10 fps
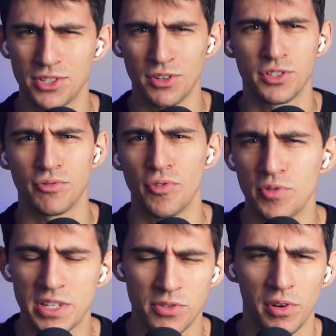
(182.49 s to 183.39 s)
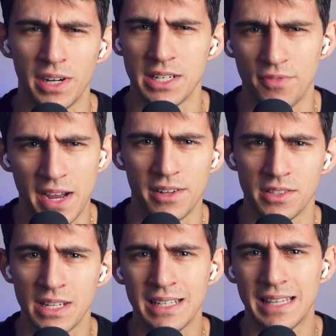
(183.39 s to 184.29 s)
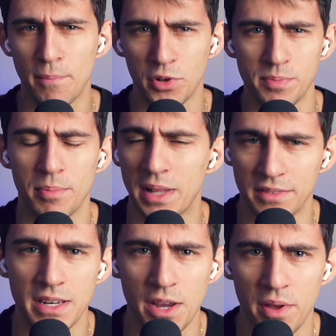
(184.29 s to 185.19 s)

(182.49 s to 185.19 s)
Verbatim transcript: search through disorganized files that most people have to deal